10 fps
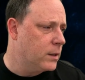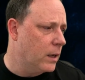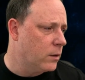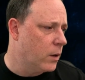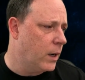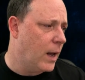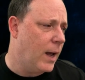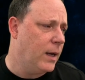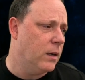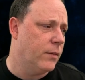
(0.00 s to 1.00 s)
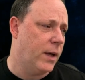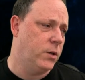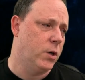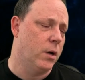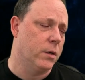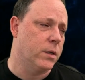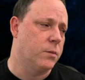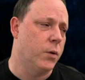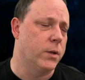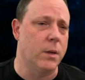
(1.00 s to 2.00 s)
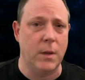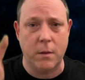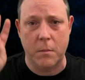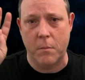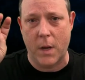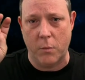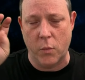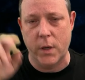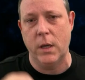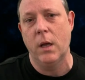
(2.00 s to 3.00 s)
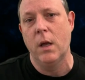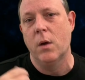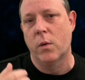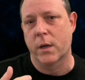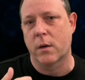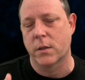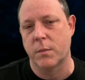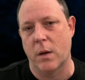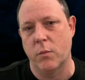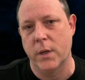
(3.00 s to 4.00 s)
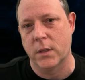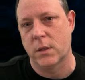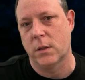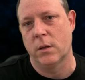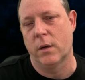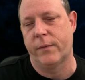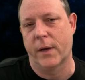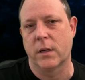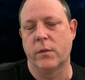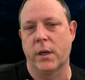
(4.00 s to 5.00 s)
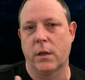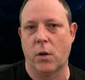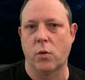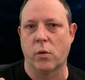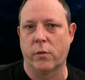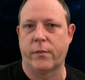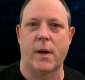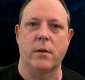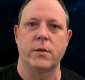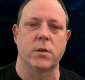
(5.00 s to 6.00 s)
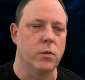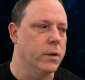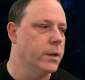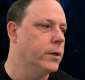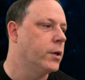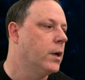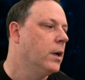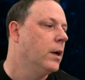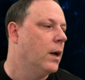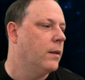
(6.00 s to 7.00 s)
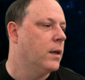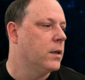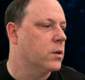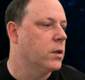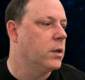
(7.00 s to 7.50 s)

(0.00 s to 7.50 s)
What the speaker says: It's downloaded 8 of 8 chunks. It's put them in memory. What it calls memory is effectively a local file storage, and then it's